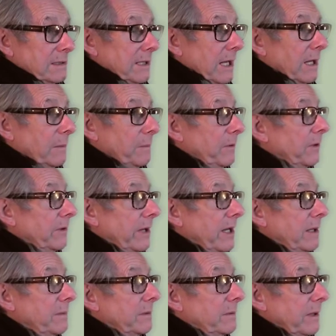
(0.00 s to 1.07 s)
help your
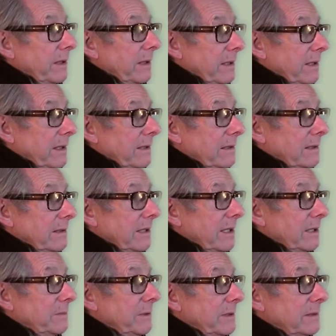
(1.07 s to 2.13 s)
neighbour when your
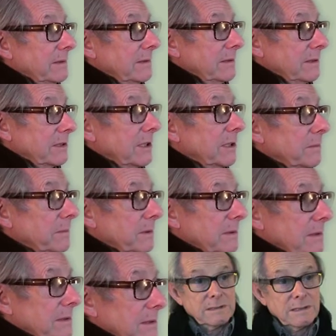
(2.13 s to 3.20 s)
neighbour
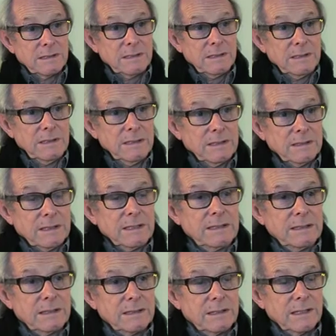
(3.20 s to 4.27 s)
stumbles. And I
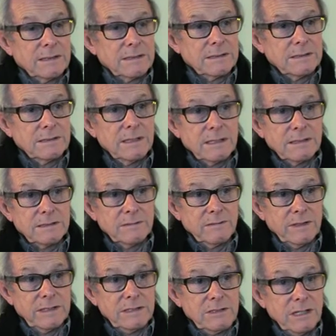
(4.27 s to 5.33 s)
think that's a
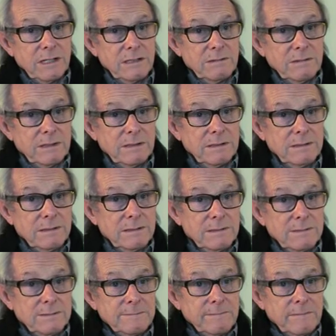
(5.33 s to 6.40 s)
very genuine
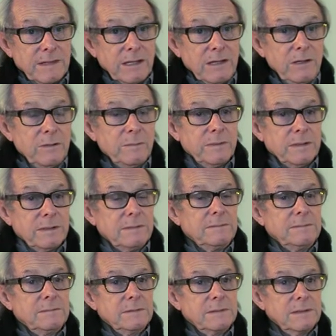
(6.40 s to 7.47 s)
human,
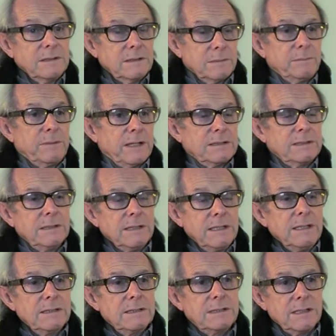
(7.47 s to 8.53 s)
compassionate
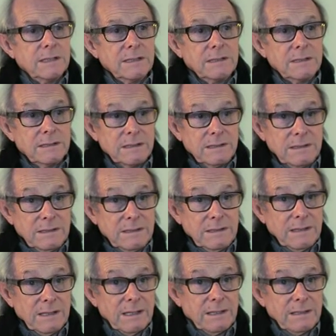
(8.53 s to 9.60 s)
instinct,
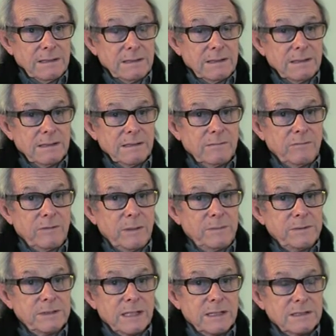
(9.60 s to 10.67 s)
and
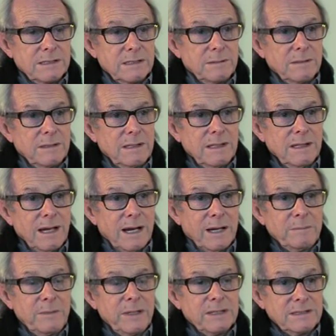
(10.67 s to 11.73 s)
represents
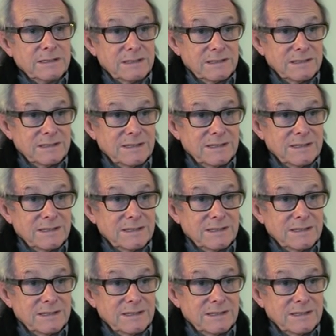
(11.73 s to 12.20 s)
our best.